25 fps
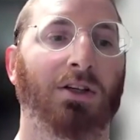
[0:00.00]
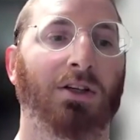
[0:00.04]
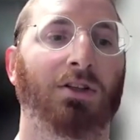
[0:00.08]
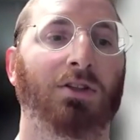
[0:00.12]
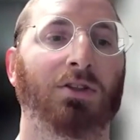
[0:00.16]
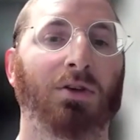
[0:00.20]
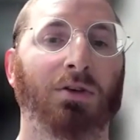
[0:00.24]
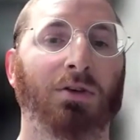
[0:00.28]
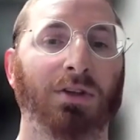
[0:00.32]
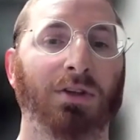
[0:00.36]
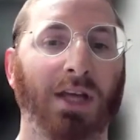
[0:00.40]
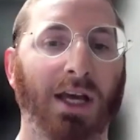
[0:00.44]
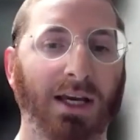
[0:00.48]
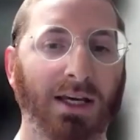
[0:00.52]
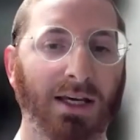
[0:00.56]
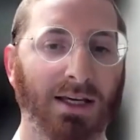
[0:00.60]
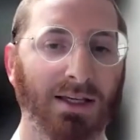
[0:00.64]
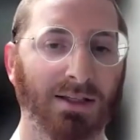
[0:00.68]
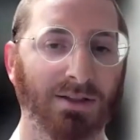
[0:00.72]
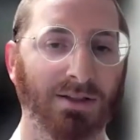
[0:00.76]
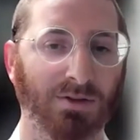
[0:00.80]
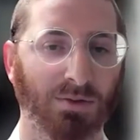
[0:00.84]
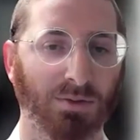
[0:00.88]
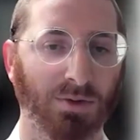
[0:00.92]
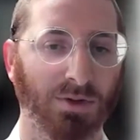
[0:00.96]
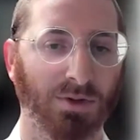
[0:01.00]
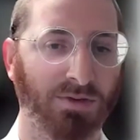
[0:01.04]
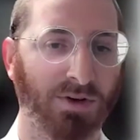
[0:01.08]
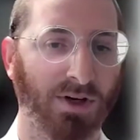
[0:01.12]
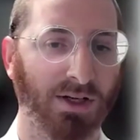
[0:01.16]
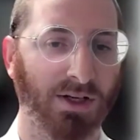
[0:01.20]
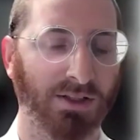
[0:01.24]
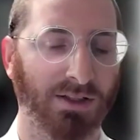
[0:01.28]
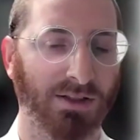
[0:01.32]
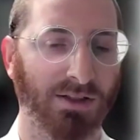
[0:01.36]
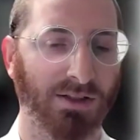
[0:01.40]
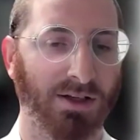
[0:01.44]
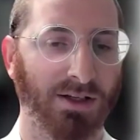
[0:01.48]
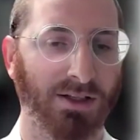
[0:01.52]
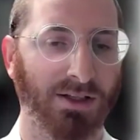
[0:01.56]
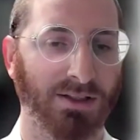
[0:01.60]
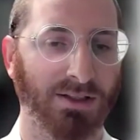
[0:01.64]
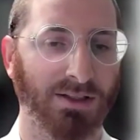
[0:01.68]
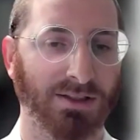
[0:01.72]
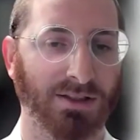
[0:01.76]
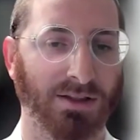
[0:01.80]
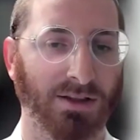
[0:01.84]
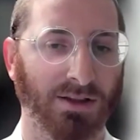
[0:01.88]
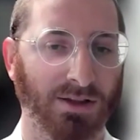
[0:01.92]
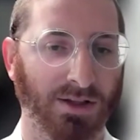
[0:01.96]
So in that case, we find
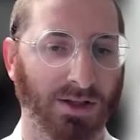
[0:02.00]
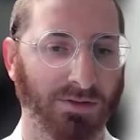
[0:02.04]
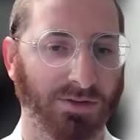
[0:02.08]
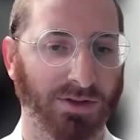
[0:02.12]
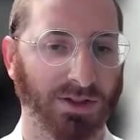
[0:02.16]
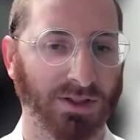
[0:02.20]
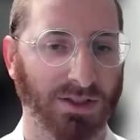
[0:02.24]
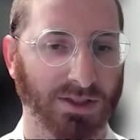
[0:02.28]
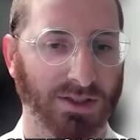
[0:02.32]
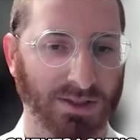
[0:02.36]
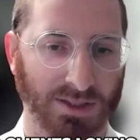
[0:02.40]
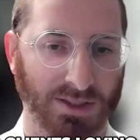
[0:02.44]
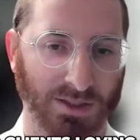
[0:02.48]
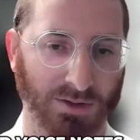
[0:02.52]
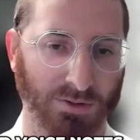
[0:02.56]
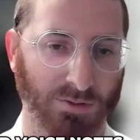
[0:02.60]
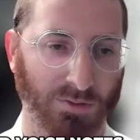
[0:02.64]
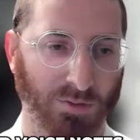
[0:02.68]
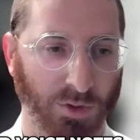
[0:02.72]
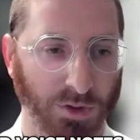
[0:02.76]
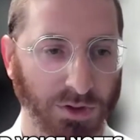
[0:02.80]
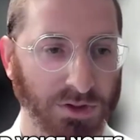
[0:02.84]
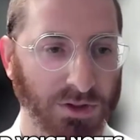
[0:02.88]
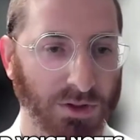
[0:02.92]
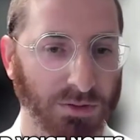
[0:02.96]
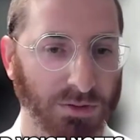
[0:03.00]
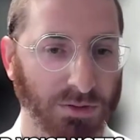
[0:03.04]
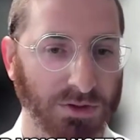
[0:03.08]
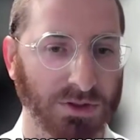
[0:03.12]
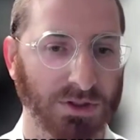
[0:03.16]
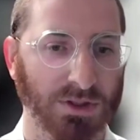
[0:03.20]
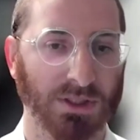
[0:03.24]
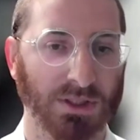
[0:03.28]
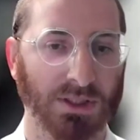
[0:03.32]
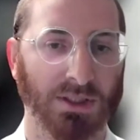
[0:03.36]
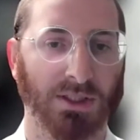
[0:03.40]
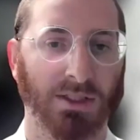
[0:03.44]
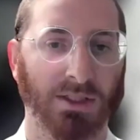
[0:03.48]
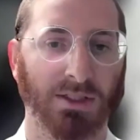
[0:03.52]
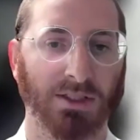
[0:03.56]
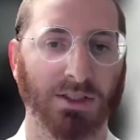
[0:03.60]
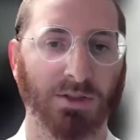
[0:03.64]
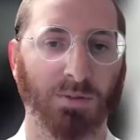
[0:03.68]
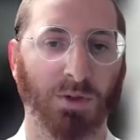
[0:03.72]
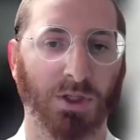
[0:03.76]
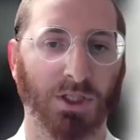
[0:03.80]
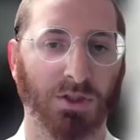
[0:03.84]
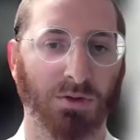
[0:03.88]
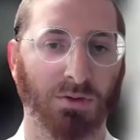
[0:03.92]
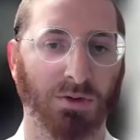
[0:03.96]
clients loving to send voice notes,
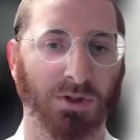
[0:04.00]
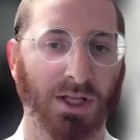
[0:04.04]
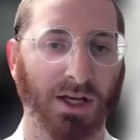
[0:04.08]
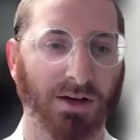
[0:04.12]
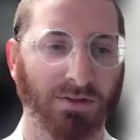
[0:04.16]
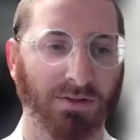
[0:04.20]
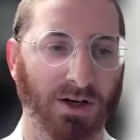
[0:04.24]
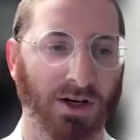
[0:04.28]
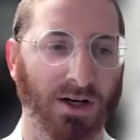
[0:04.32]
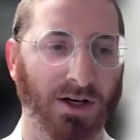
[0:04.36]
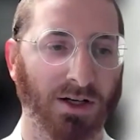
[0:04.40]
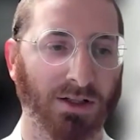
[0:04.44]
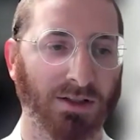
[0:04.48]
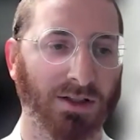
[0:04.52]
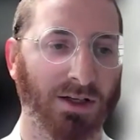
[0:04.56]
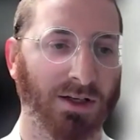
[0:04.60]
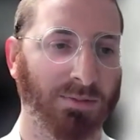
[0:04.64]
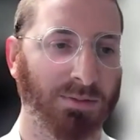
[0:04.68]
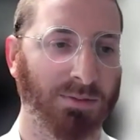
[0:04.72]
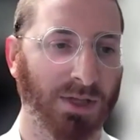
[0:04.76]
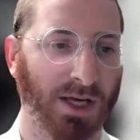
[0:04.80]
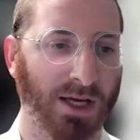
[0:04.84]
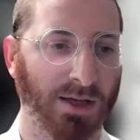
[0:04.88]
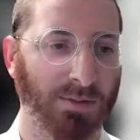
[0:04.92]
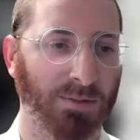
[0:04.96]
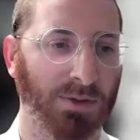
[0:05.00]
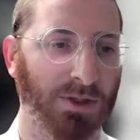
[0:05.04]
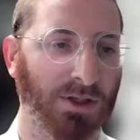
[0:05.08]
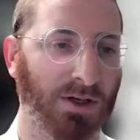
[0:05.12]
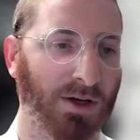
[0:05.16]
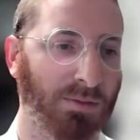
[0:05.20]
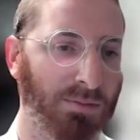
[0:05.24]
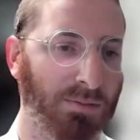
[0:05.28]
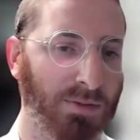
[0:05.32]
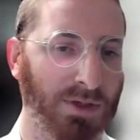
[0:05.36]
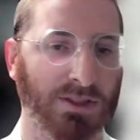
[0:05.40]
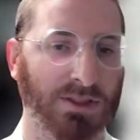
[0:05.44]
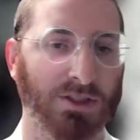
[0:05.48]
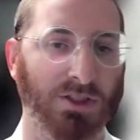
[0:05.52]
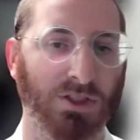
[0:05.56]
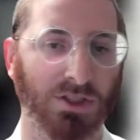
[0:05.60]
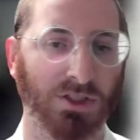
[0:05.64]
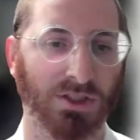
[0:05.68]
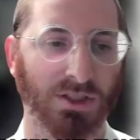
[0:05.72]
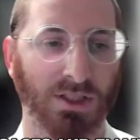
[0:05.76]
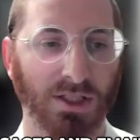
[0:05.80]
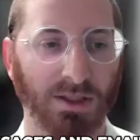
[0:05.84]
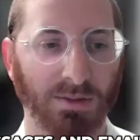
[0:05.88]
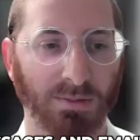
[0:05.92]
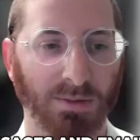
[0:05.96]
especially when they have a hard time typing up
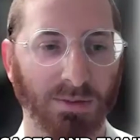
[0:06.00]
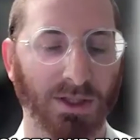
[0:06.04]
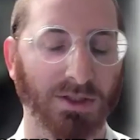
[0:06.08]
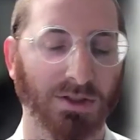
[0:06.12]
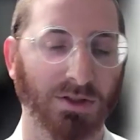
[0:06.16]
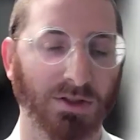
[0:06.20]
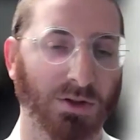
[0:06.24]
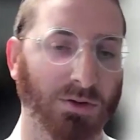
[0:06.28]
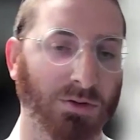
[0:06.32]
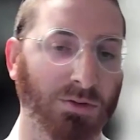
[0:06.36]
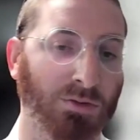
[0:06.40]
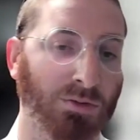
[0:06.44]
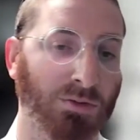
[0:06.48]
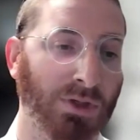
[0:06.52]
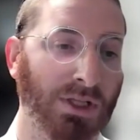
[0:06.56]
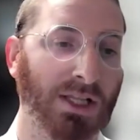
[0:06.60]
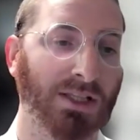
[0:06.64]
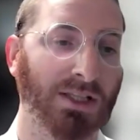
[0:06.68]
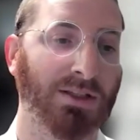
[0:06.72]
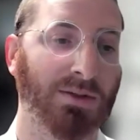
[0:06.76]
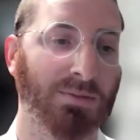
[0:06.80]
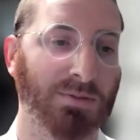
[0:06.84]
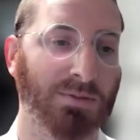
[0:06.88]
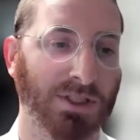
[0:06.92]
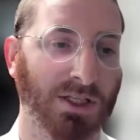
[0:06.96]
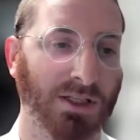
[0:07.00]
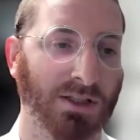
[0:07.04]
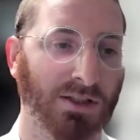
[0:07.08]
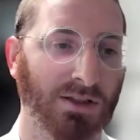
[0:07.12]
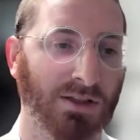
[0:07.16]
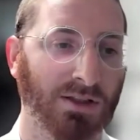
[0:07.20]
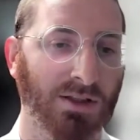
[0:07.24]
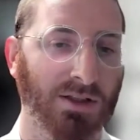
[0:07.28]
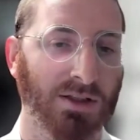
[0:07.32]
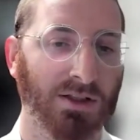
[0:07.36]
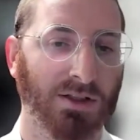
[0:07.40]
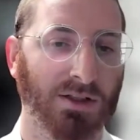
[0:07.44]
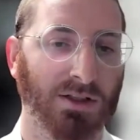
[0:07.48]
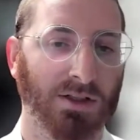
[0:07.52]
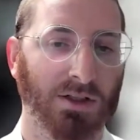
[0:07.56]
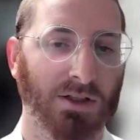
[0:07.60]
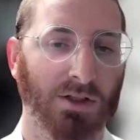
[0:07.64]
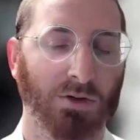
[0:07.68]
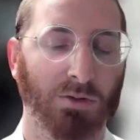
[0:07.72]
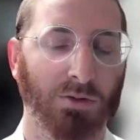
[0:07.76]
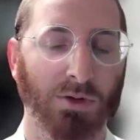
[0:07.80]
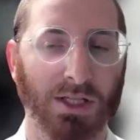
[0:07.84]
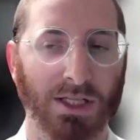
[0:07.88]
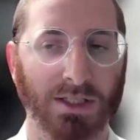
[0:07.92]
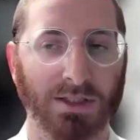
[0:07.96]
messages and emails. So we let them send
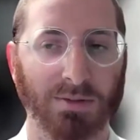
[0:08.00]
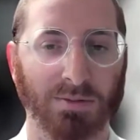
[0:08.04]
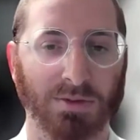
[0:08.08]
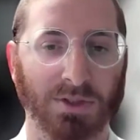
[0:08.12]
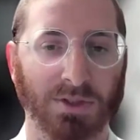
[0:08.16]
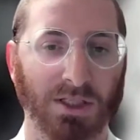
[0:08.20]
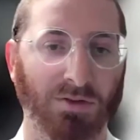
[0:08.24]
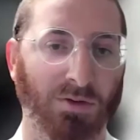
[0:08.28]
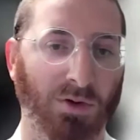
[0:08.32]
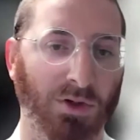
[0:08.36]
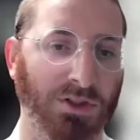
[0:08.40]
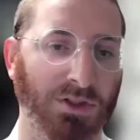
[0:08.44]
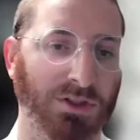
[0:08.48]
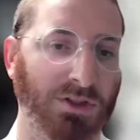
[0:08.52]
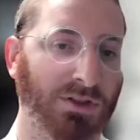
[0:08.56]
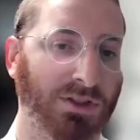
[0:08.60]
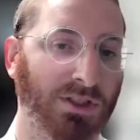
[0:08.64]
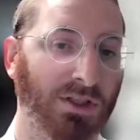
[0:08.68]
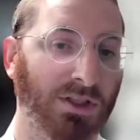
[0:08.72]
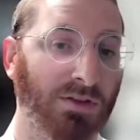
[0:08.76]
voice notes.